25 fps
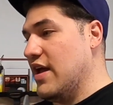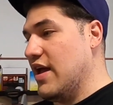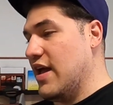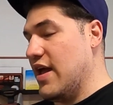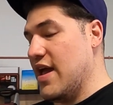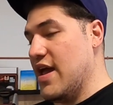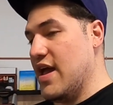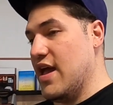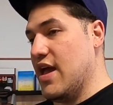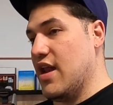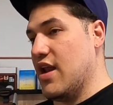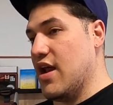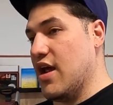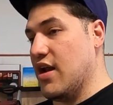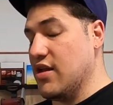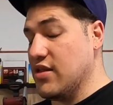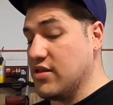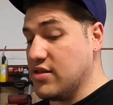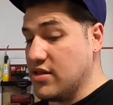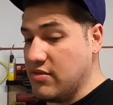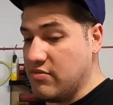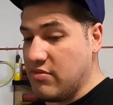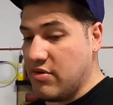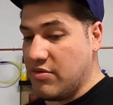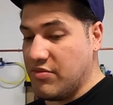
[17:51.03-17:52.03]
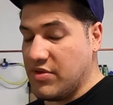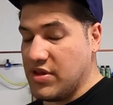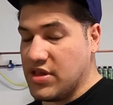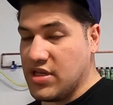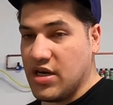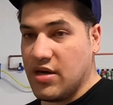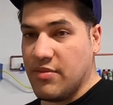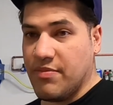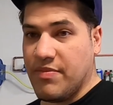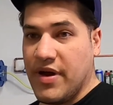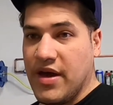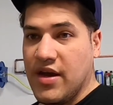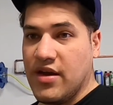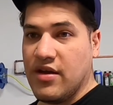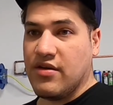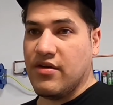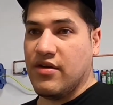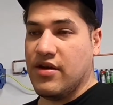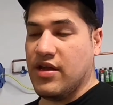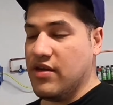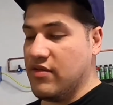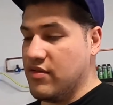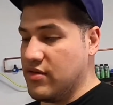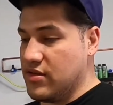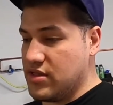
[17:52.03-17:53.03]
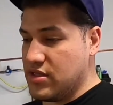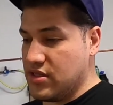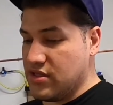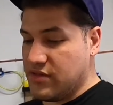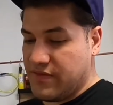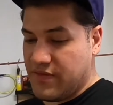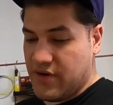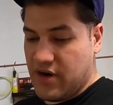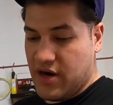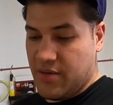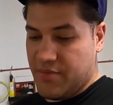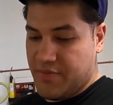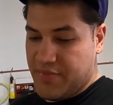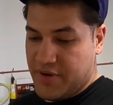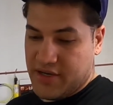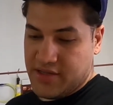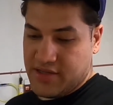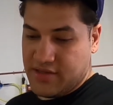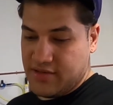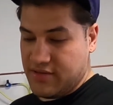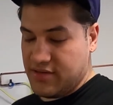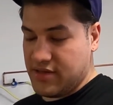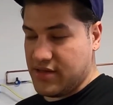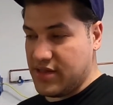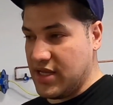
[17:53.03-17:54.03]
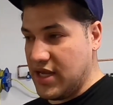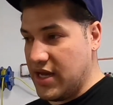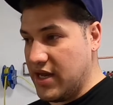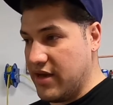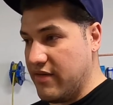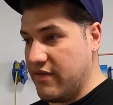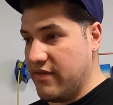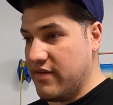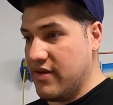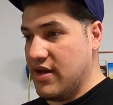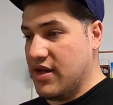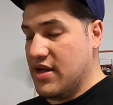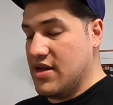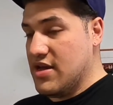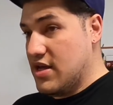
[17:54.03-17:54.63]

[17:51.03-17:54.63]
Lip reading: And honestly, when we started powder coating, it was just for our personal stuff.